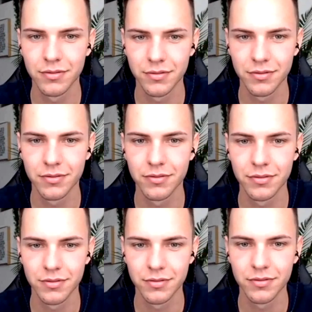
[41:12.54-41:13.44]

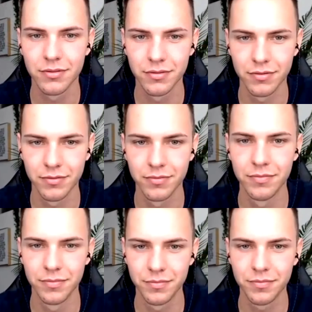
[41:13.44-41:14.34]

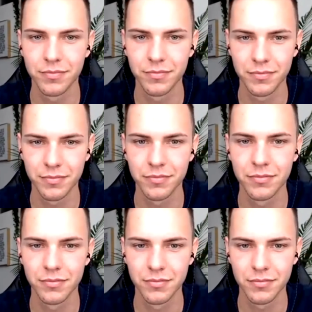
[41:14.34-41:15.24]

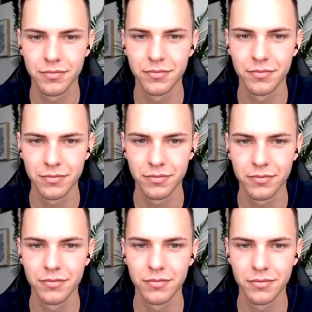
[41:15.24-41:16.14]

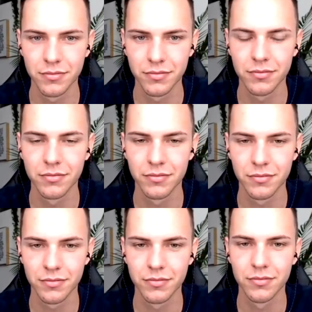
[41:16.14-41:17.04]

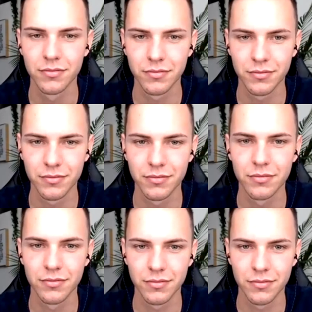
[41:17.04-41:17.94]

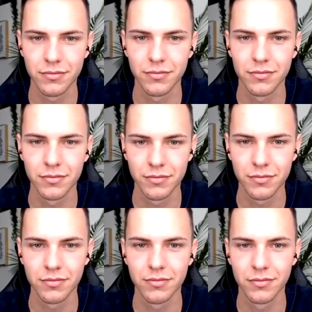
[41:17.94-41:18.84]

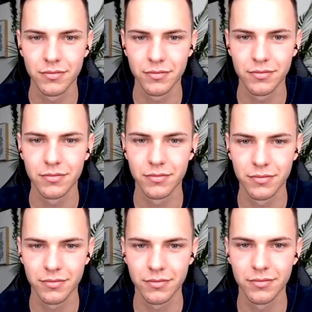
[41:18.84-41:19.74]

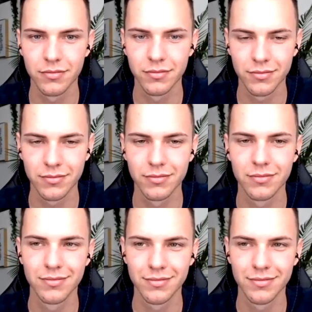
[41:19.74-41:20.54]
No words are spoken by the person on screen.